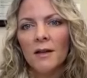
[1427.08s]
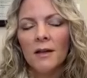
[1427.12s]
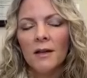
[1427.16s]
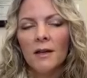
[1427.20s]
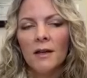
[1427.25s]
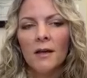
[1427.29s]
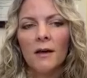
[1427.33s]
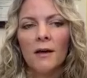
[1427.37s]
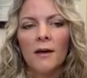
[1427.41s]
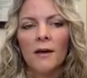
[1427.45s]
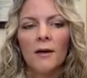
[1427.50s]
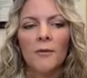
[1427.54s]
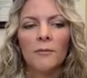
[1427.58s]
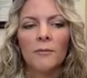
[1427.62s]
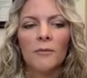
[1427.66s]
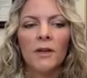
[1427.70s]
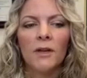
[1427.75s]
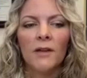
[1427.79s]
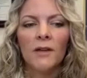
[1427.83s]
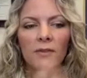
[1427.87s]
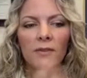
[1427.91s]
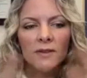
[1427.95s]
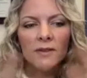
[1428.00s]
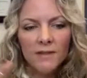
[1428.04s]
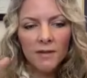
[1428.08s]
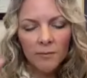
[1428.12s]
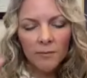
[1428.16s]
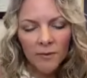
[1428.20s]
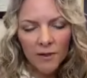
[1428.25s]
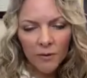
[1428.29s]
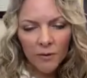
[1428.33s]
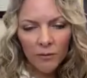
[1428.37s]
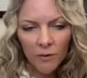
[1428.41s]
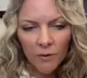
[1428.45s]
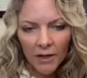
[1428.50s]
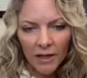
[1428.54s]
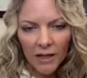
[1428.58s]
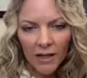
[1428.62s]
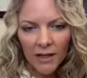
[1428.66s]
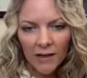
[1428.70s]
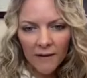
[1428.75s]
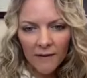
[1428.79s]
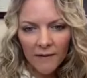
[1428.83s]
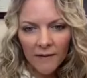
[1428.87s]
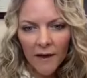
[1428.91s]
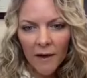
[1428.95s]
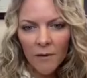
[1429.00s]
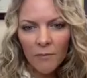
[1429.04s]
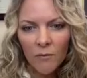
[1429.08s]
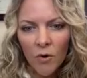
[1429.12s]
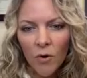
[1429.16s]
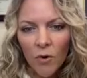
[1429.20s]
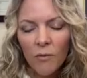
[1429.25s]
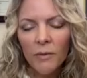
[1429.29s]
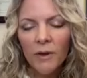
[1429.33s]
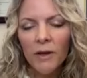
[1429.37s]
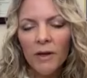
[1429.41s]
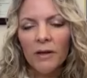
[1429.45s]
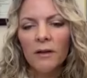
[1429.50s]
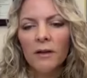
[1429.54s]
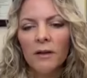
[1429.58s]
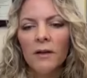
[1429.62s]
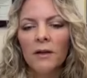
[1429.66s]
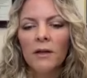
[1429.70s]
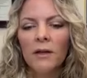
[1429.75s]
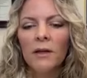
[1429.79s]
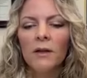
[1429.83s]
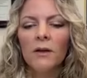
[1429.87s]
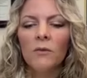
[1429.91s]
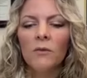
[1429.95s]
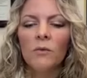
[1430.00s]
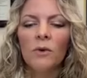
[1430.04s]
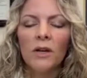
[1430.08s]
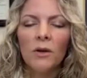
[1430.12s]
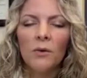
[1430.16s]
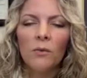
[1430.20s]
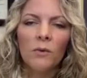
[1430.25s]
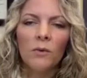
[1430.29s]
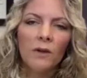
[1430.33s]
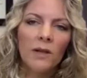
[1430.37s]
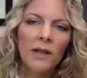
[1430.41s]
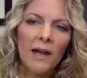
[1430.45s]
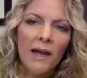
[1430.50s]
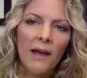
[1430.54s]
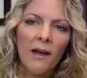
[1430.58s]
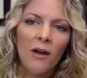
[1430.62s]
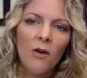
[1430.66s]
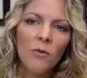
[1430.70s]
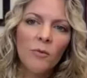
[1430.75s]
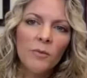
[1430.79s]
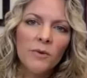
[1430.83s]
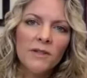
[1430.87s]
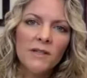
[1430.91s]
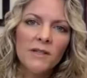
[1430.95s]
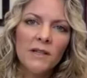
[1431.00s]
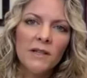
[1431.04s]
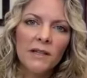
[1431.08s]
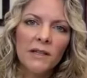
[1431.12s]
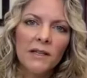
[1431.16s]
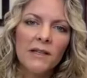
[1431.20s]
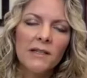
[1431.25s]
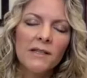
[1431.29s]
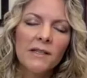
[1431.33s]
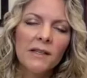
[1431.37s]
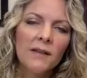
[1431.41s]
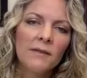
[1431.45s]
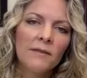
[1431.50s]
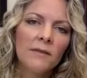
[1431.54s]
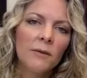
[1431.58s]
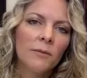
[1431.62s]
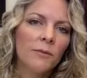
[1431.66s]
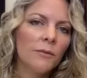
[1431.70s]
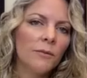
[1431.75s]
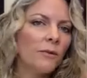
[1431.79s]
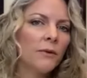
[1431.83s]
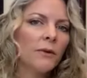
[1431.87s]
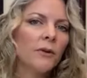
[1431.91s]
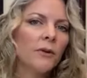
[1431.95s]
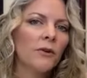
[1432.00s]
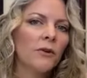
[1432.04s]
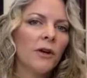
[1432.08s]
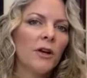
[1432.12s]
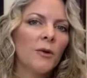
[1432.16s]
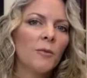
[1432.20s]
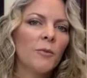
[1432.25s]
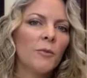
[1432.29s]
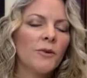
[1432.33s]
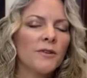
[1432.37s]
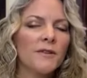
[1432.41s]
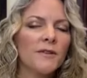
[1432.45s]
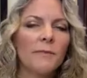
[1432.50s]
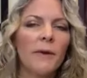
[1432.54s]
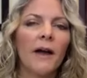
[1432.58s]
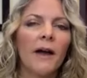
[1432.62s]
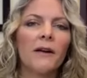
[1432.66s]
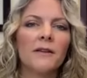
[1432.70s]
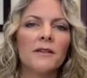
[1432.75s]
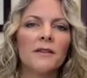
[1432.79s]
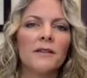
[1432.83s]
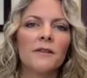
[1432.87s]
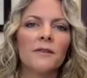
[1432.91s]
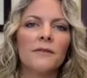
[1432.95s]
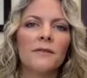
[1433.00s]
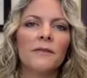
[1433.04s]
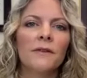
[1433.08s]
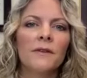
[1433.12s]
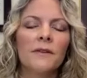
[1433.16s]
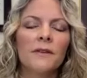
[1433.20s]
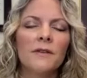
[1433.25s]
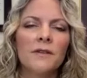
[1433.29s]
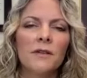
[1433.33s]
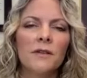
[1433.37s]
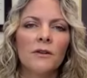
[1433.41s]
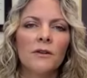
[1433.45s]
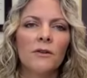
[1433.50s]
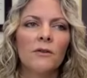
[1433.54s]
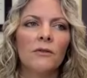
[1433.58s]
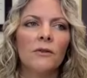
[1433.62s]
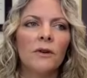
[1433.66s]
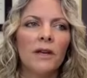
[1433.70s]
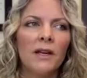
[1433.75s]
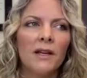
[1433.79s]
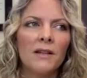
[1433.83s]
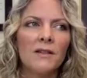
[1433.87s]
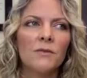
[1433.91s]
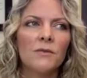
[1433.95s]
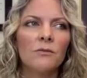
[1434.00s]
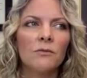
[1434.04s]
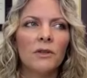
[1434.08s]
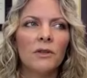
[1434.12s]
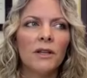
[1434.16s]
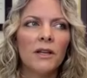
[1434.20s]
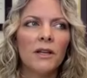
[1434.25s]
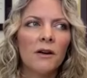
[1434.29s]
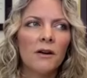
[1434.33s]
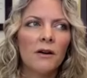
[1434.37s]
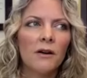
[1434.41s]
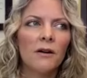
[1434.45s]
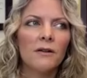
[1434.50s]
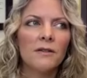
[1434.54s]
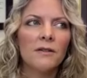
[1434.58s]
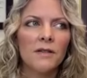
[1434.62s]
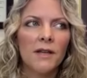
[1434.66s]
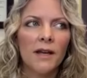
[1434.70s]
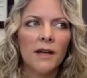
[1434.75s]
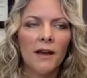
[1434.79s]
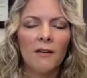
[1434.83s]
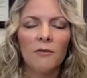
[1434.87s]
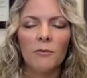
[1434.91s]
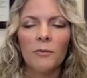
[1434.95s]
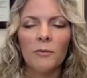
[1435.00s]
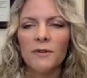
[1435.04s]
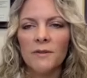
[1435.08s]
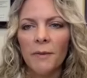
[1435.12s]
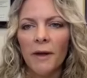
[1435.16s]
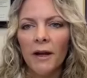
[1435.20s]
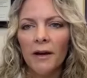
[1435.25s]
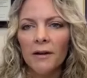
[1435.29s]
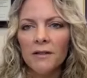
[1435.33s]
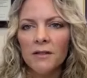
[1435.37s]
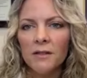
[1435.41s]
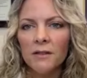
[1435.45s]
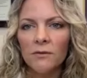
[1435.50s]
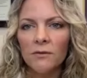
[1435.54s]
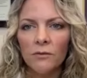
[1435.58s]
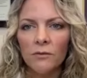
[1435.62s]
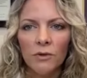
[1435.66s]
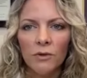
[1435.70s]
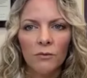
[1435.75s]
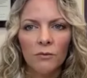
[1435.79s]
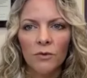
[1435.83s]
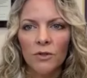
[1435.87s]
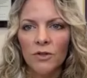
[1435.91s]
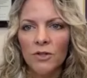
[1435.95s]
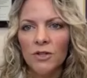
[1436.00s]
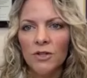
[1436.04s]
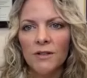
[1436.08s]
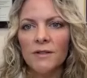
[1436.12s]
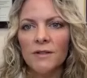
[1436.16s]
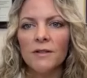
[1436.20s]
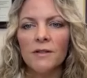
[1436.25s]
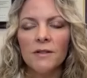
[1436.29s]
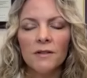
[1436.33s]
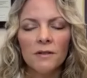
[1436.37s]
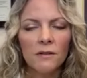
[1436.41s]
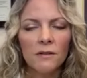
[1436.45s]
If it's something we're in at that moment, what it will help is at least give them greater perspective. So it's really hard to have perspective when we're just,